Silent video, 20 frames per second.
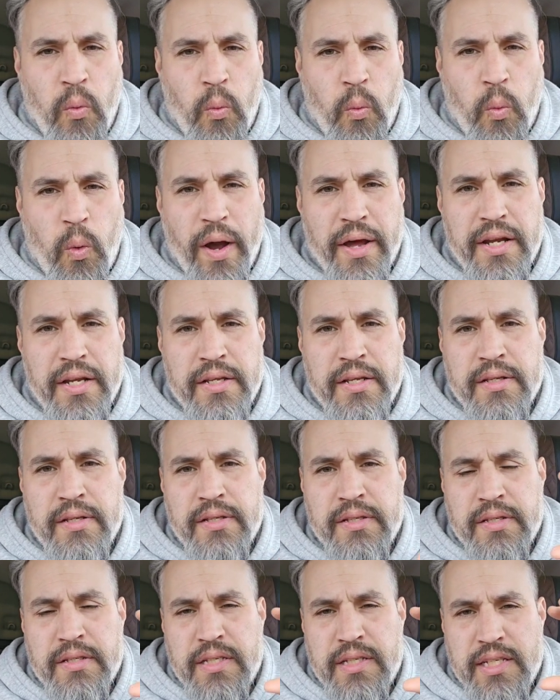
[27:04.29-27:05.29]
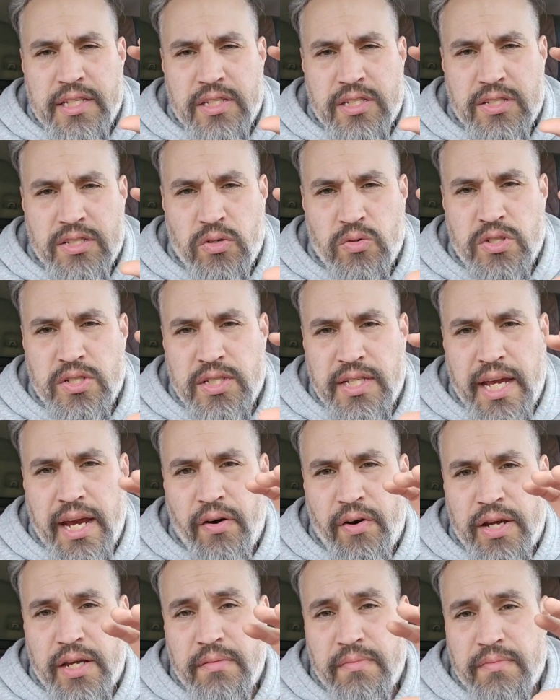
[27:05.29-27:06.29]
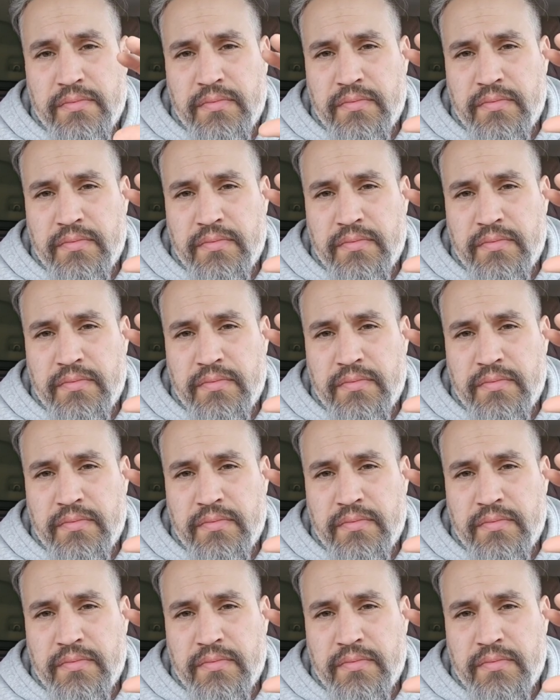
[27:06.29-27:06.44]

what is so scary.